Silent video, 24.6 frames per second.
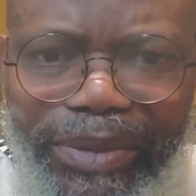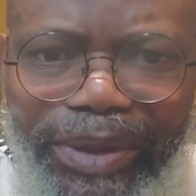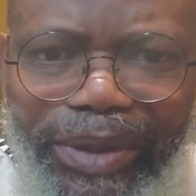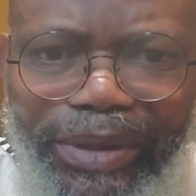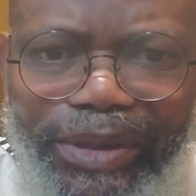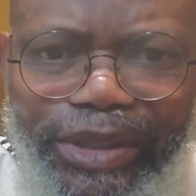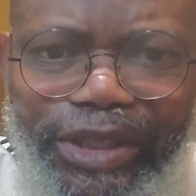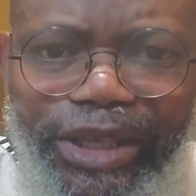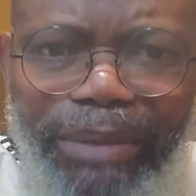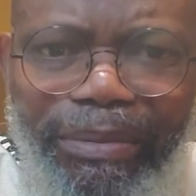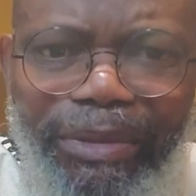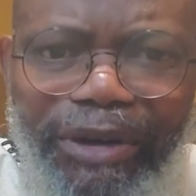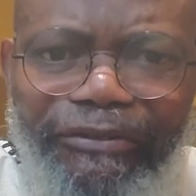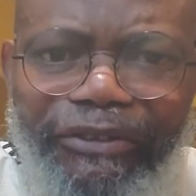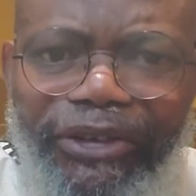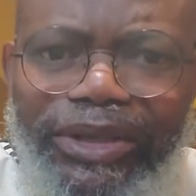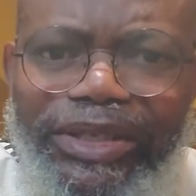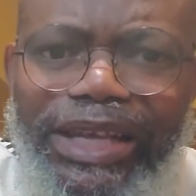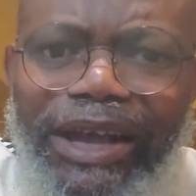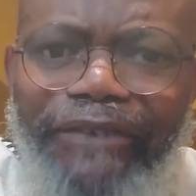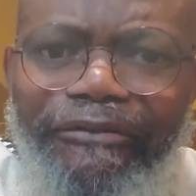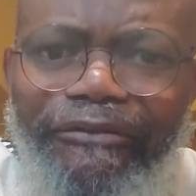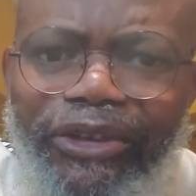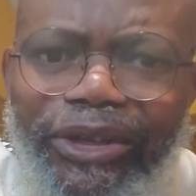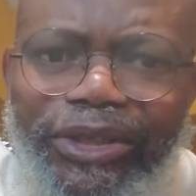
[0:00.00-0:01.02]
Some of
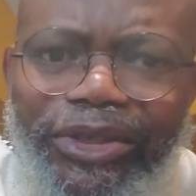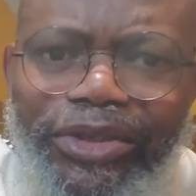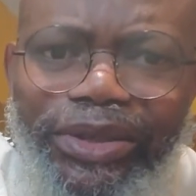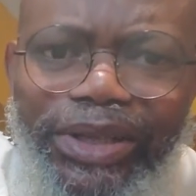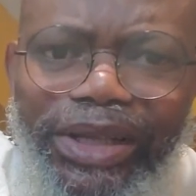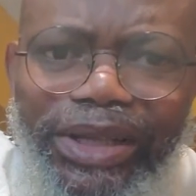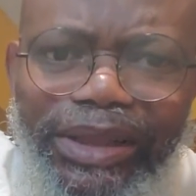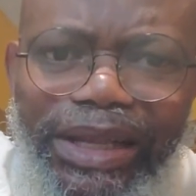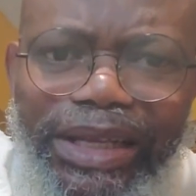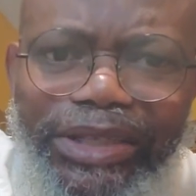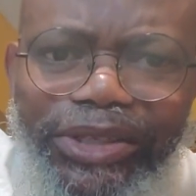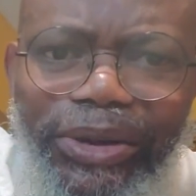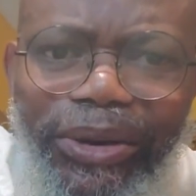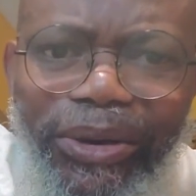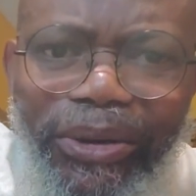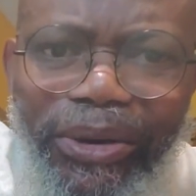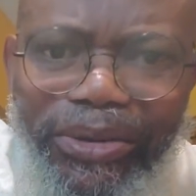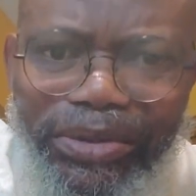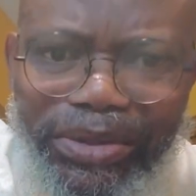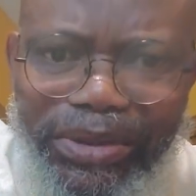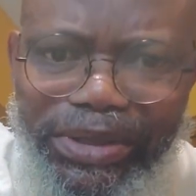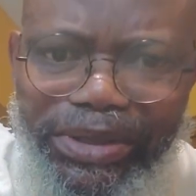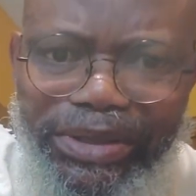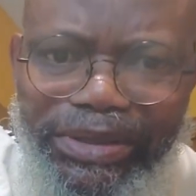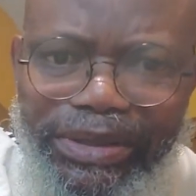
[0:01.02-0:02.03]
us are fortunate
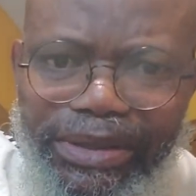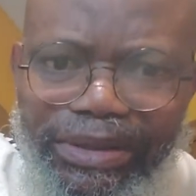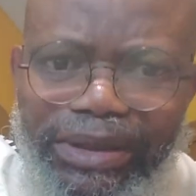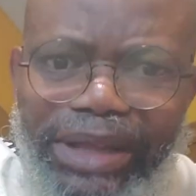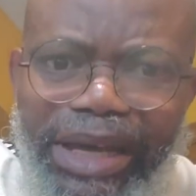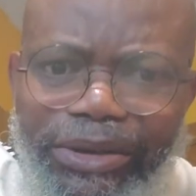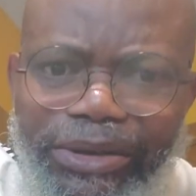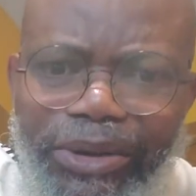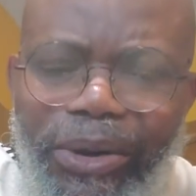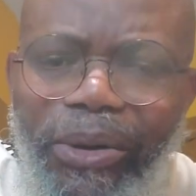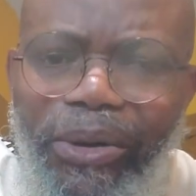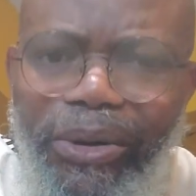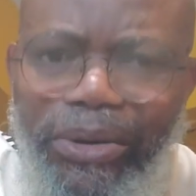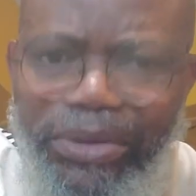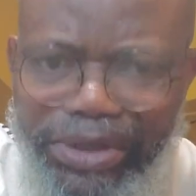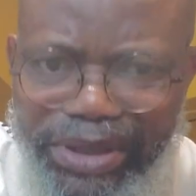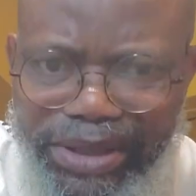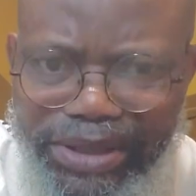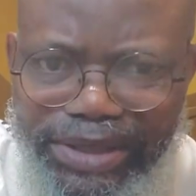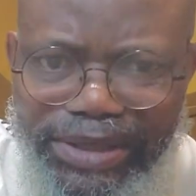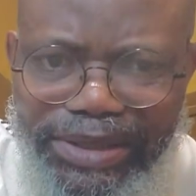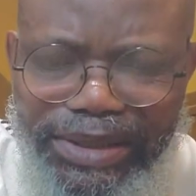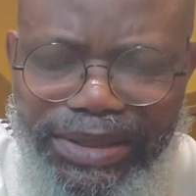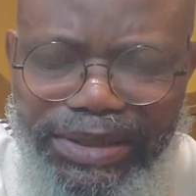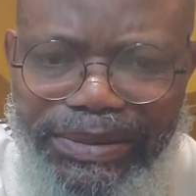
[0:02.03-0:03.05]
than
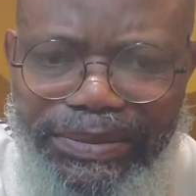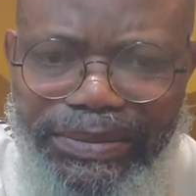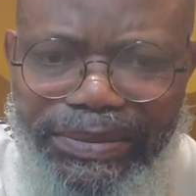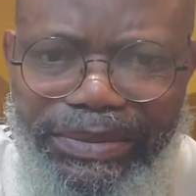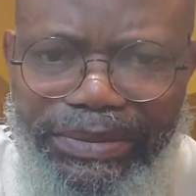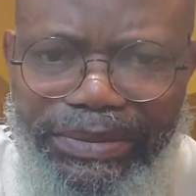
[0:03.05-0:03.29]
others.